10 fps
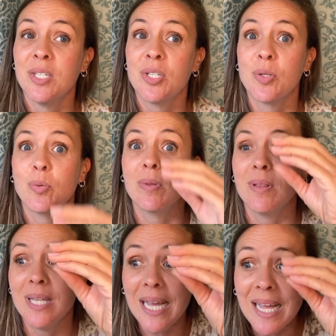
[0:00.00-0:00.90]
to
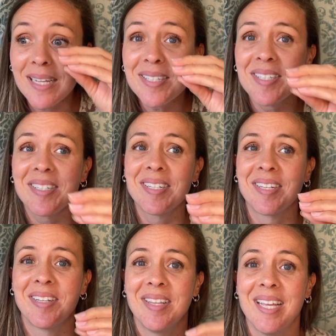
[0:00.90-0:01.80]

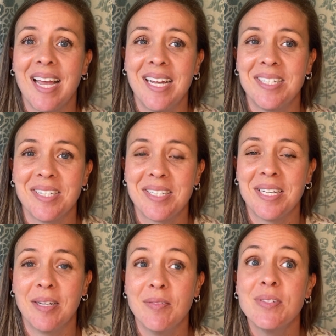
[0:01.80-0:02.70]
list the
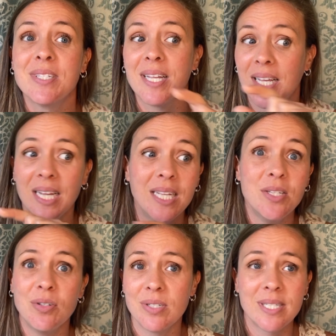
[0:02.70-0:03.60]
adjectives in
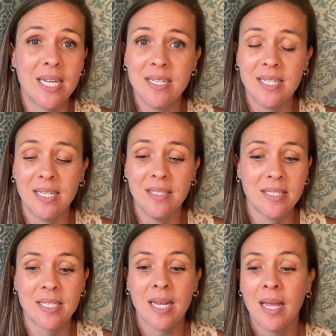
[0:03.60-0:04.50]
your sentence